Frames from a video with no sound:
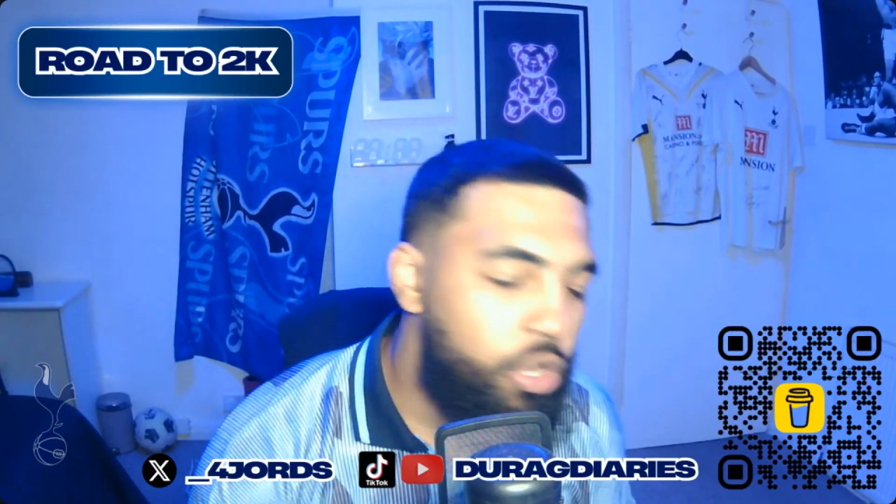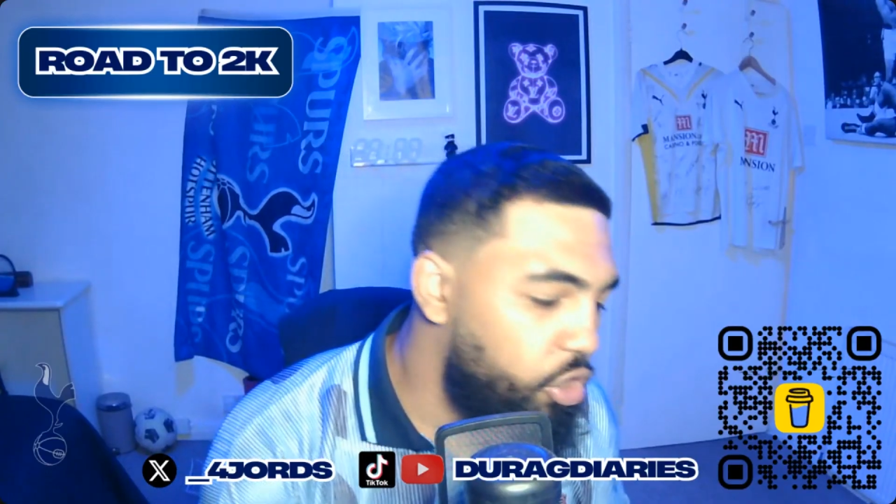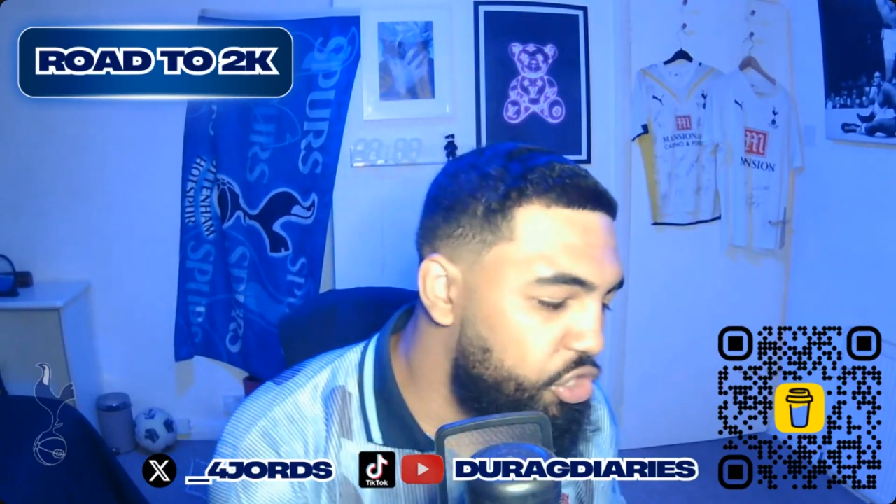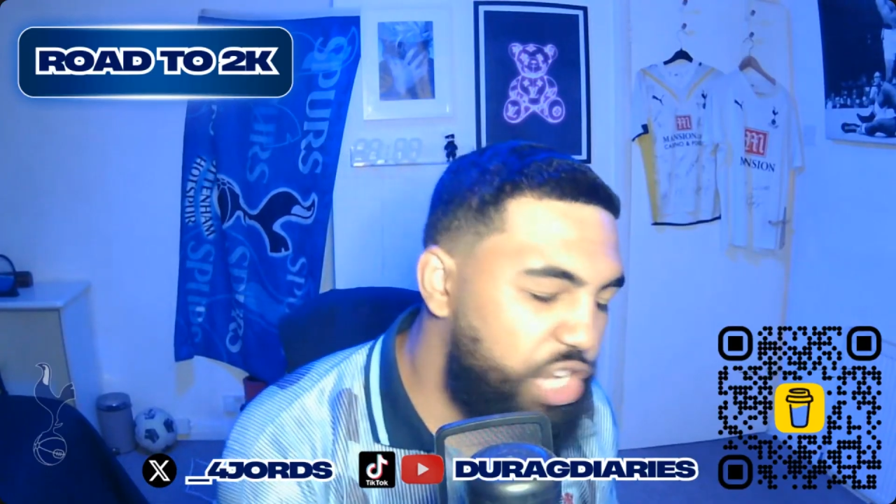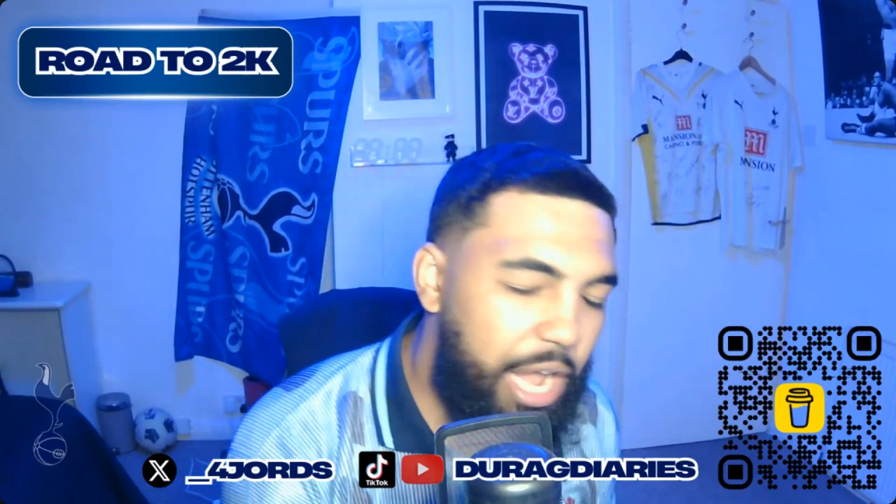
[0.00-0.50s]

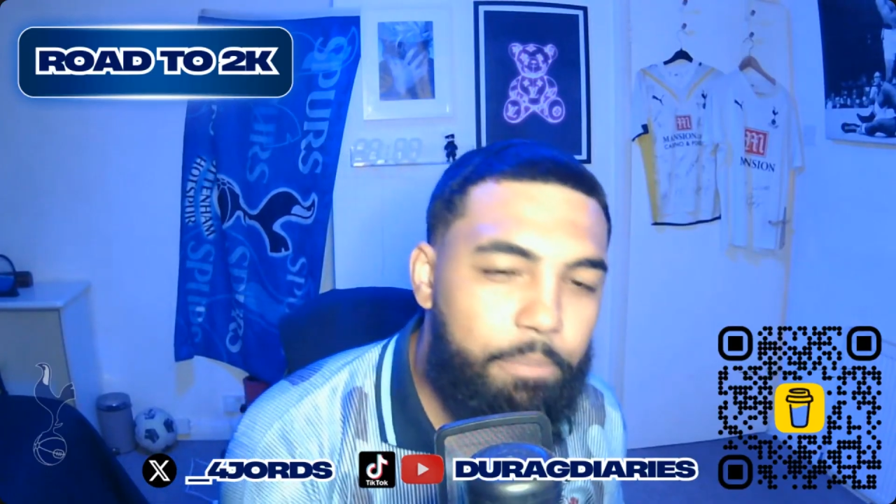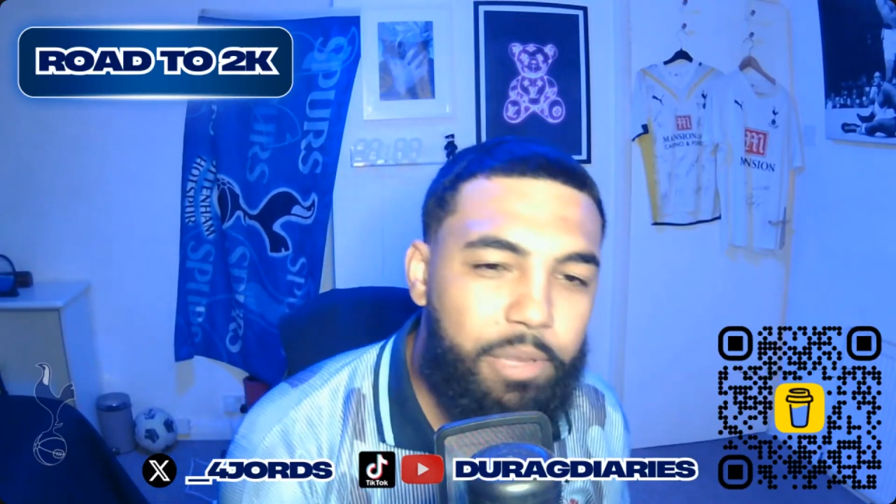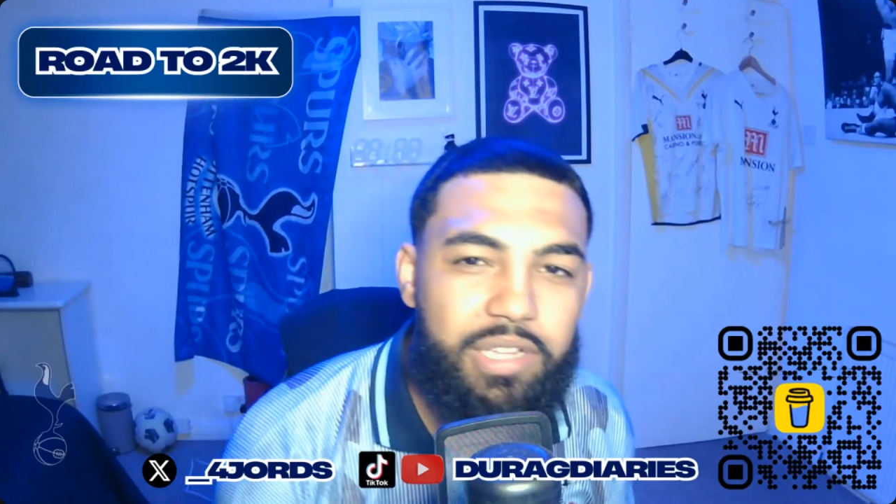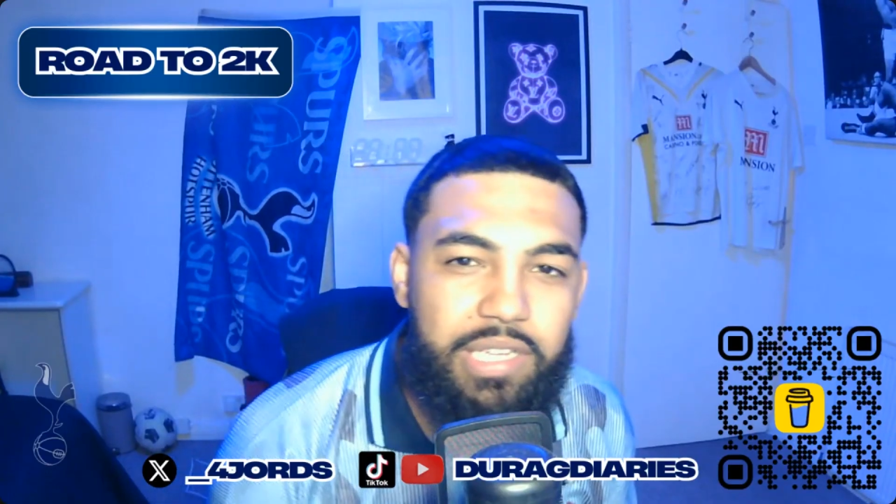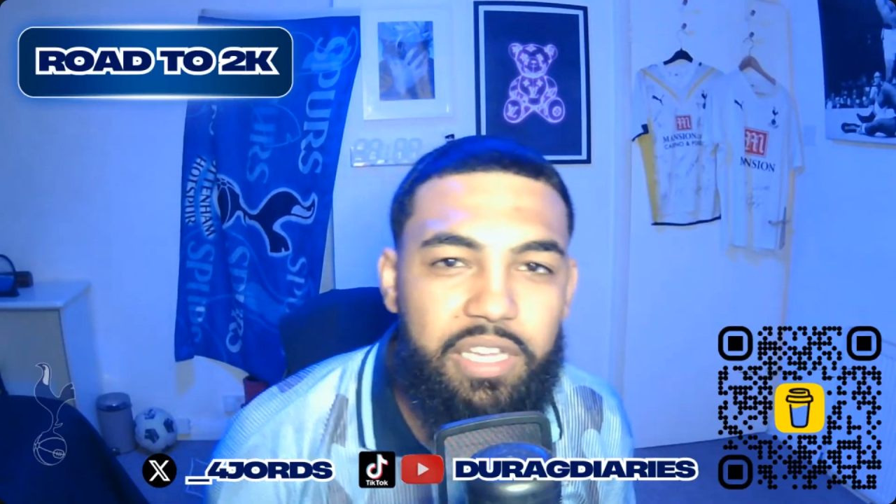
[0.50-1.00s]
Got
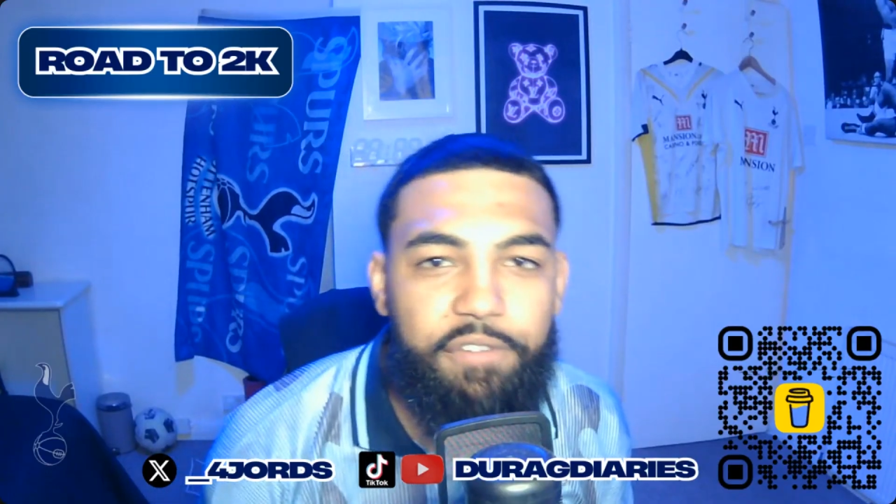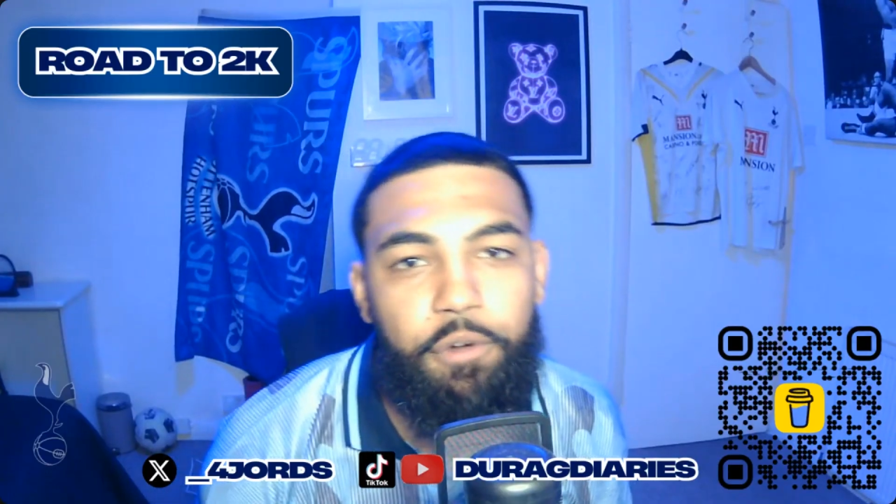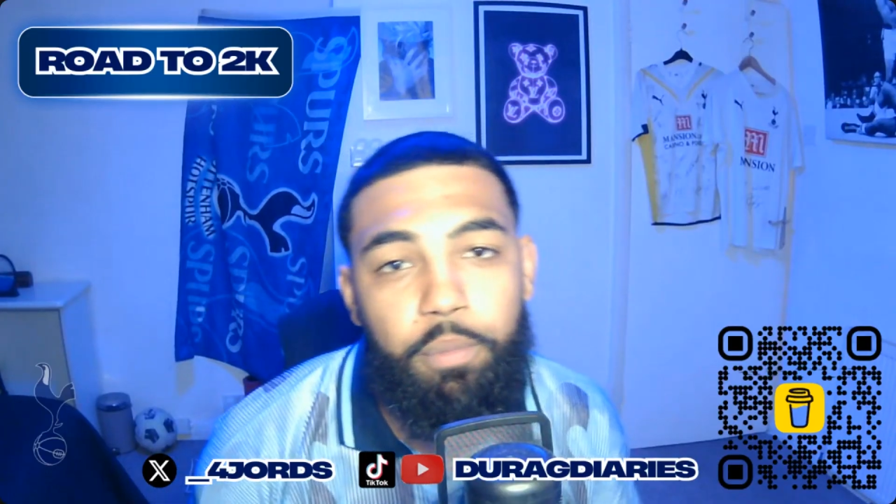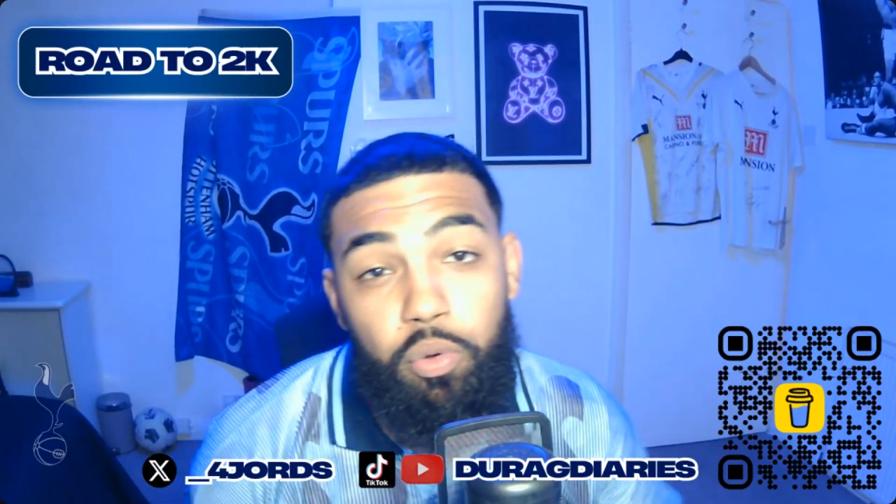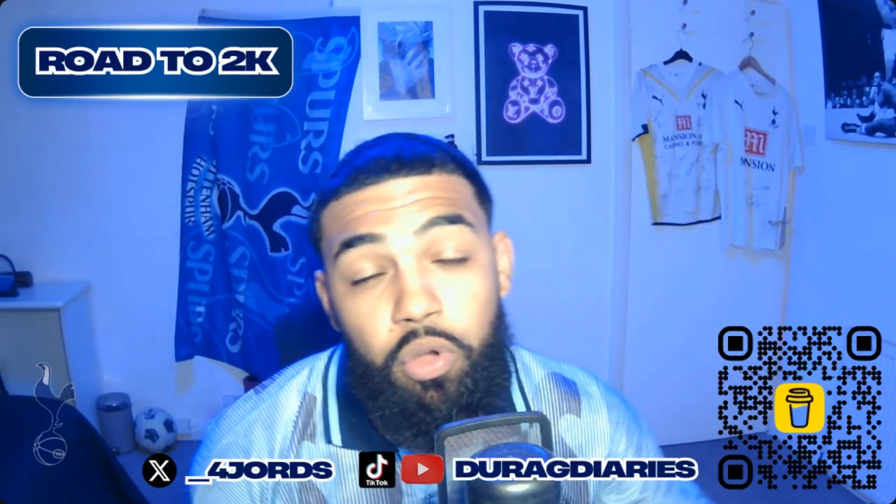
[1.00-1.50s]
Champions League
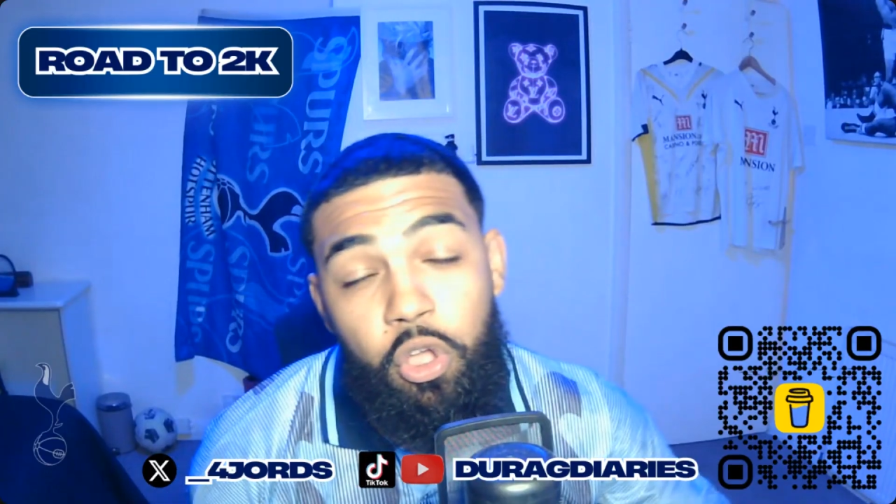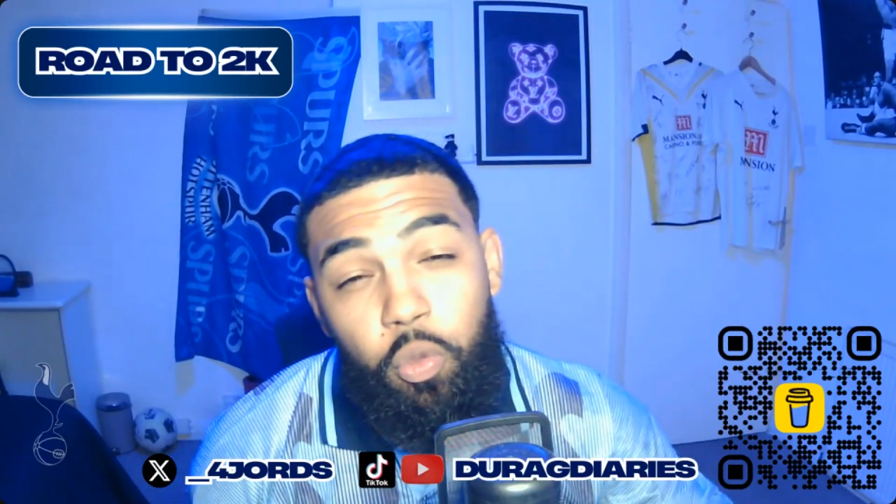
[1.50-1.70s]
football.